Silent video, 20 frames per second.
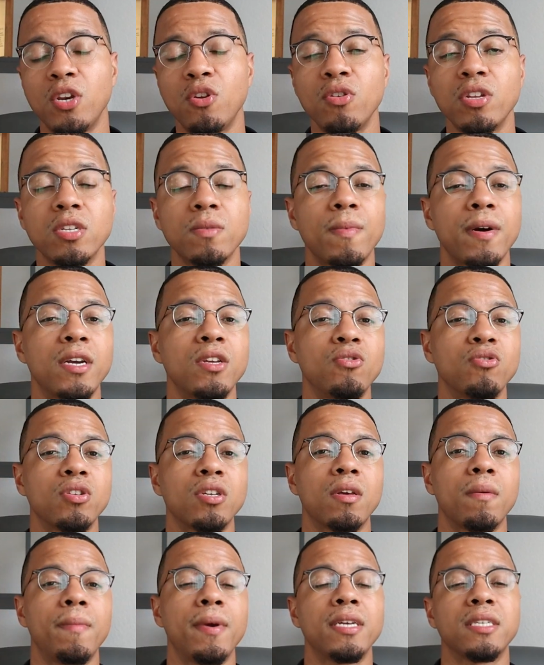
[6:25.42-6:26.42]
can do this by using
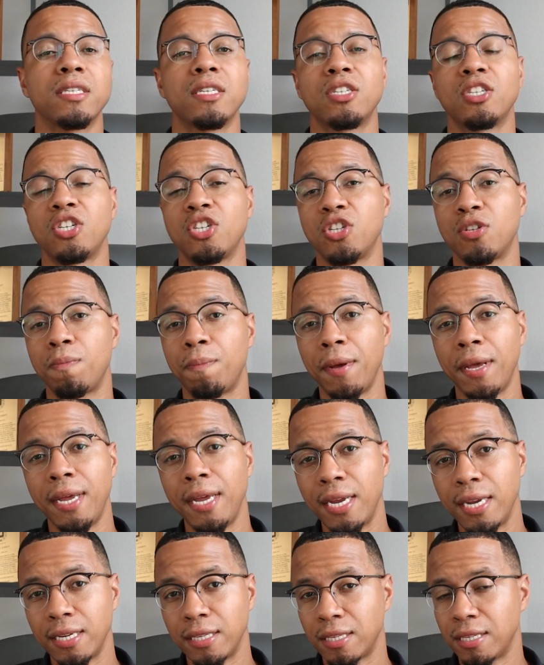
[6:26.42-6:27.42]
commands such as
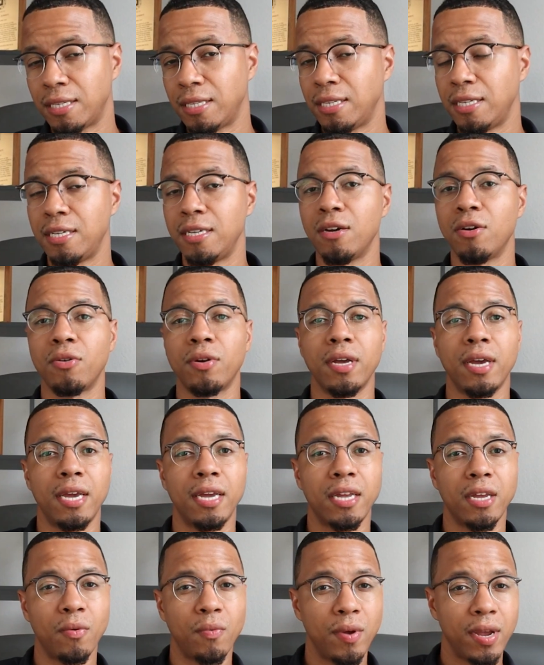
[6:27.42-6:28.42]
ping to see, okay,
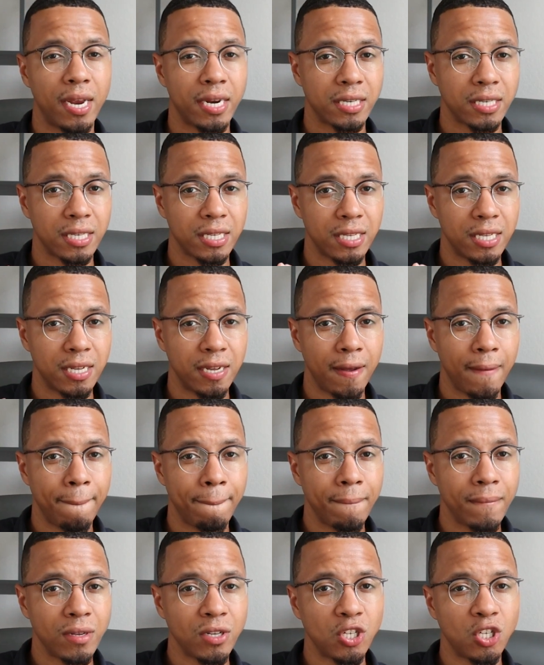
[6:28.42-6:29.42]
can we actually
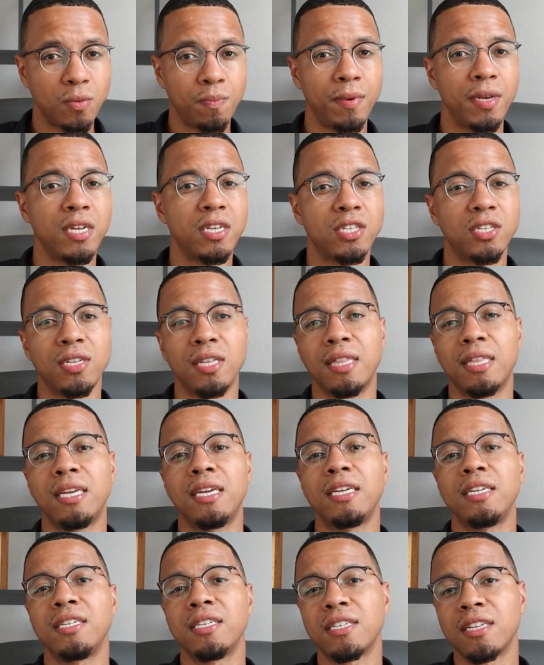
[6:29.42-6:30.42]
speak to
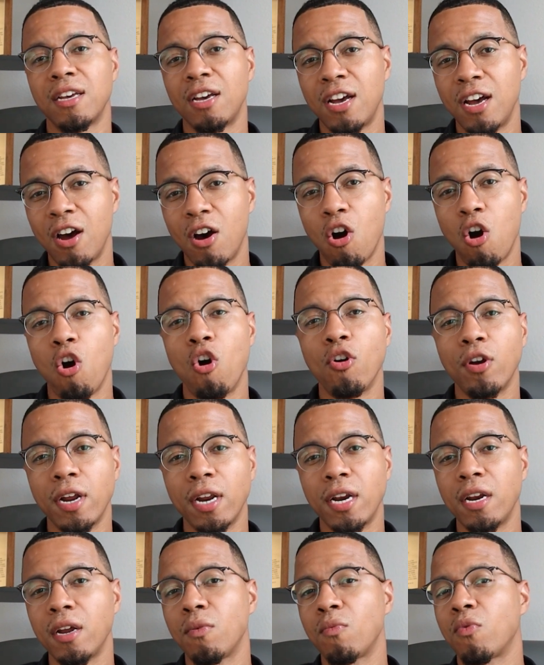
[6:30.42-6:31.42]
things on
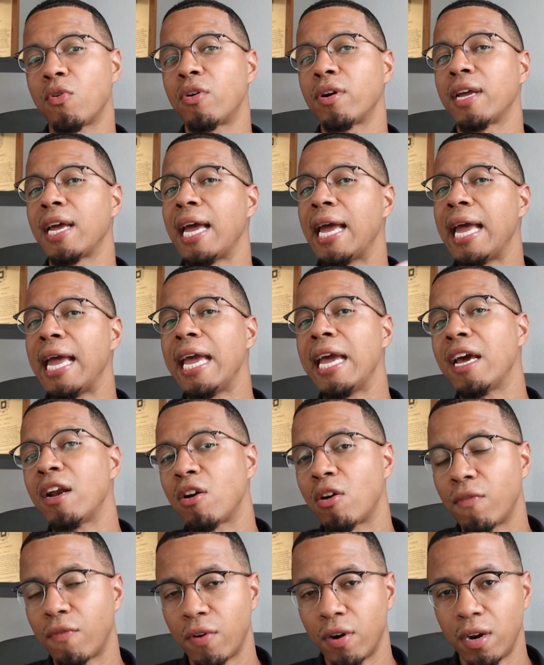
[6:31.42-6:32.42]
our network and
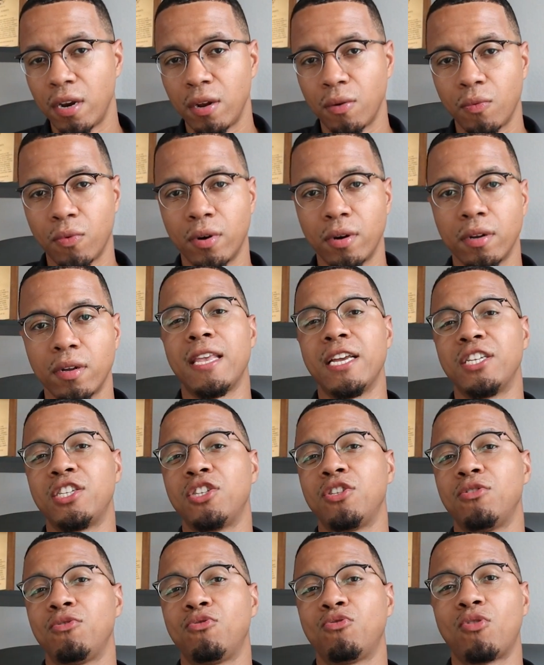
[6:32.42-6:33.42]
off our network?
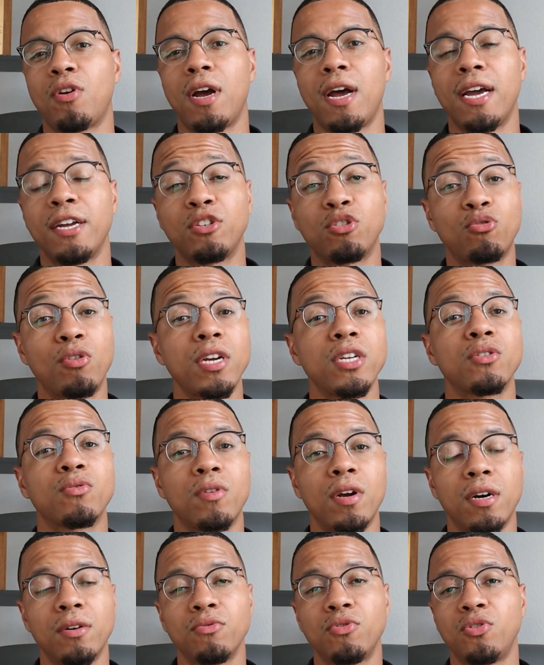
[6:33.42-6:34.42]
Let's try trace
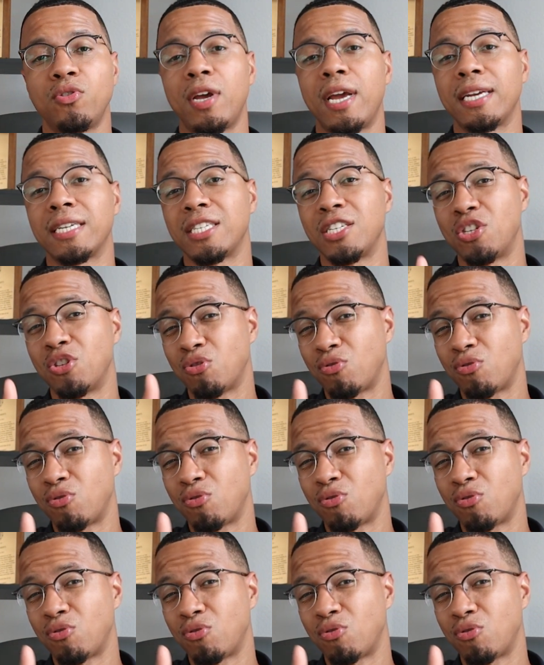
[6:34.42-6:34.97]
route to actually